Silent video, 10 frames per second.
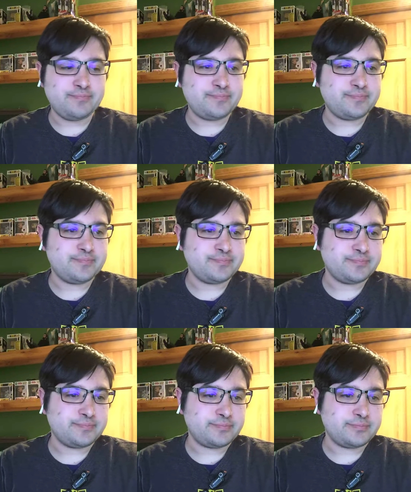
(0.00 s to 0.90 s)

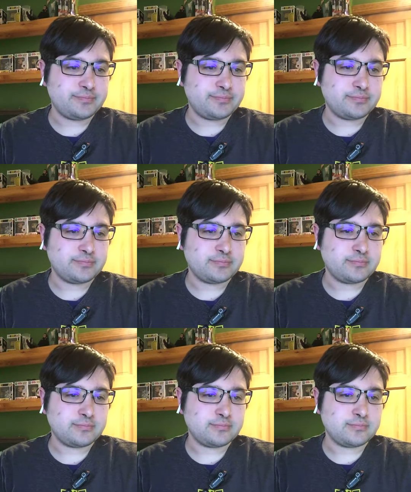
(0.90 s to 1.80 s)

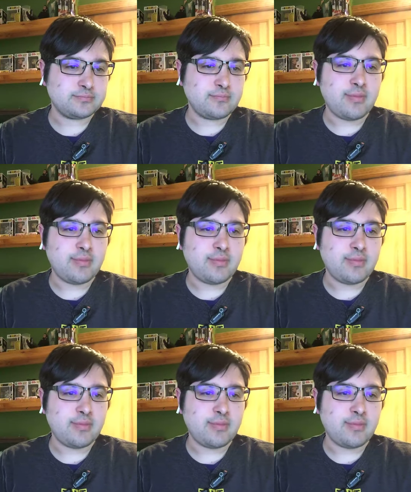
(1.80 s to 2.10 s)
Nothing is said.